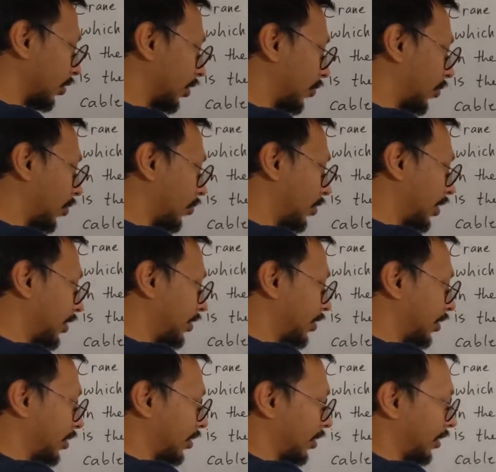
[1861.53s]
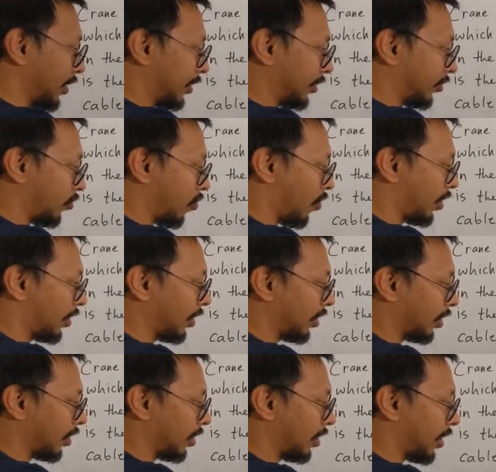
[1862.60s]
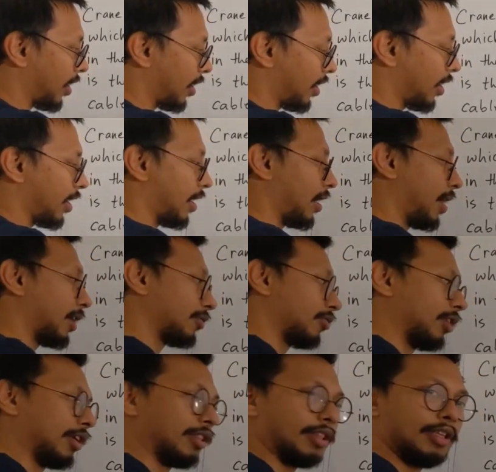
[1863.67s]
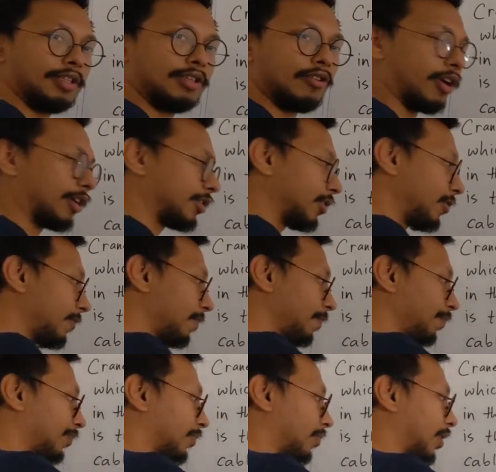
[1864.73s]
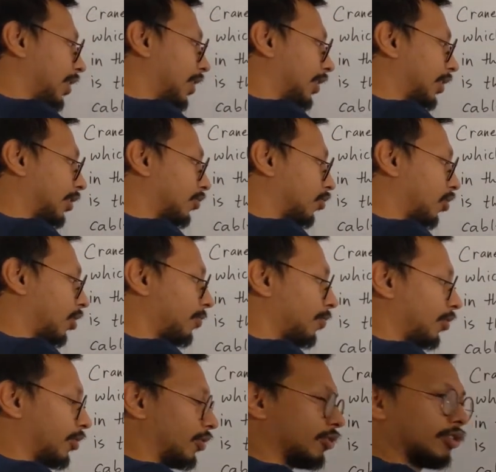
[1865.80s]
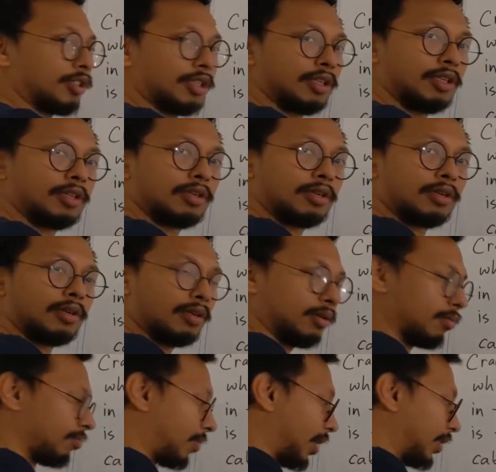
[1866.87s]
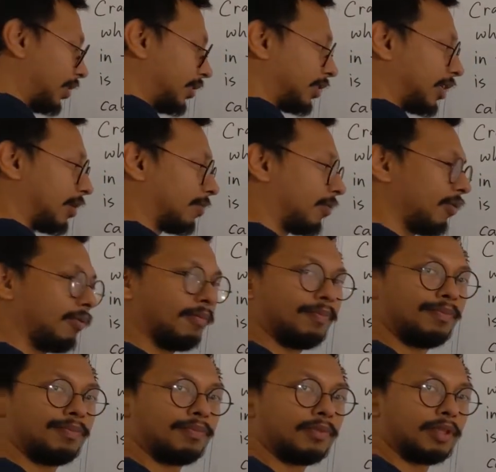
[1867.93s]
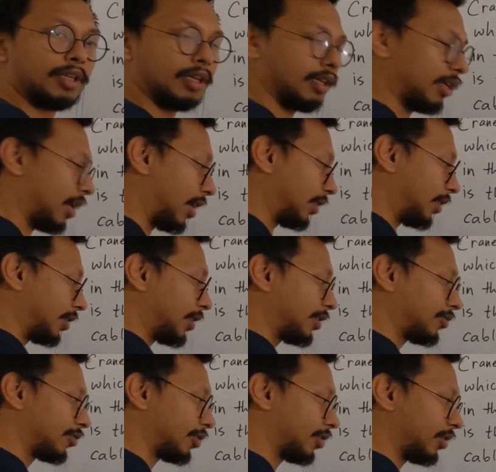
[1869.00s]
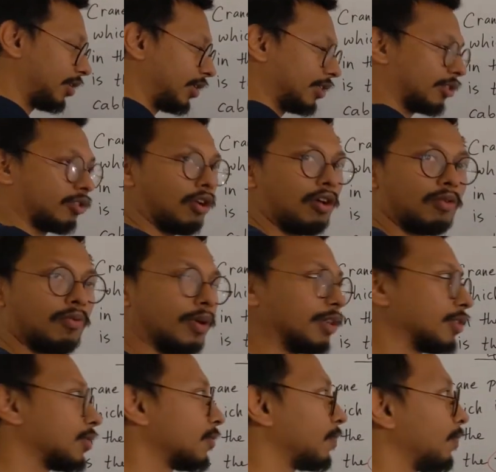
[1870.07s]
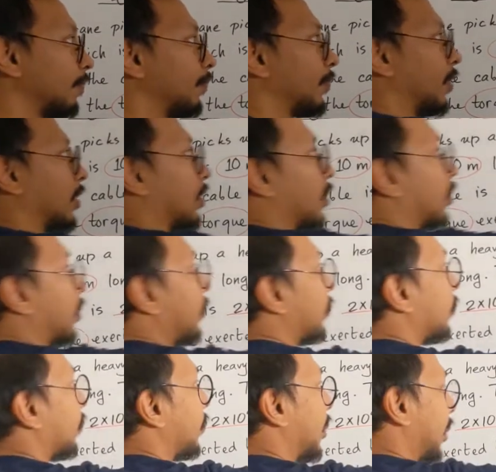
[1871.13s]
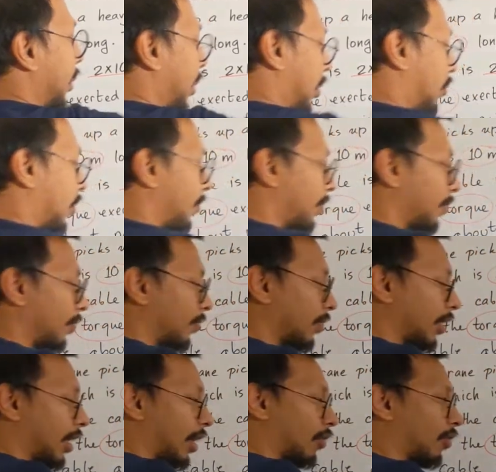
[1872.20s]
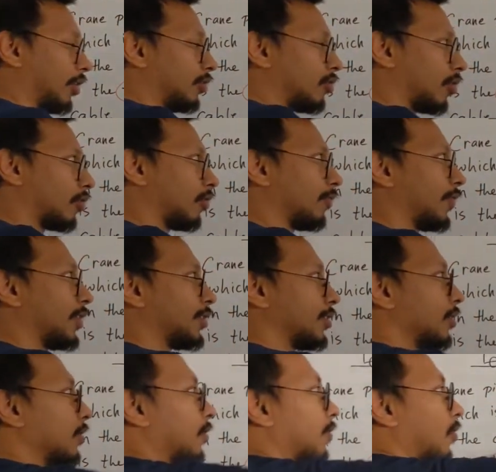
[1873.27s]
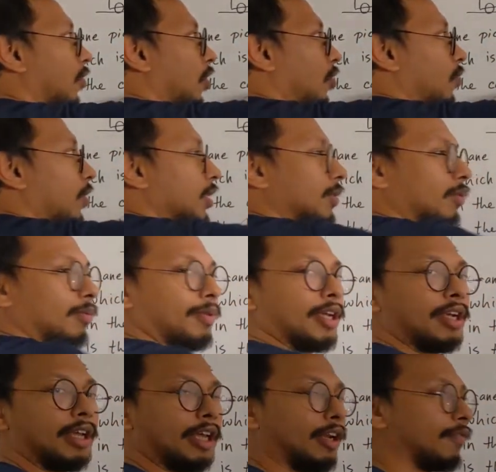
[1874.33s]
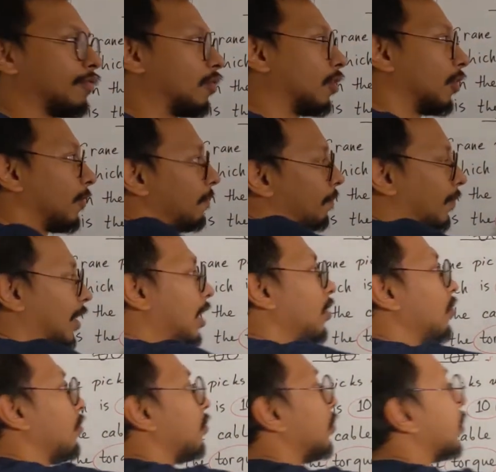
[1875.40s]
the rotation is going actually in this direction, meaning the torque produced by this cable and the tension is clockwise, meaning according to our convention, clockwise will be a negative torque. Now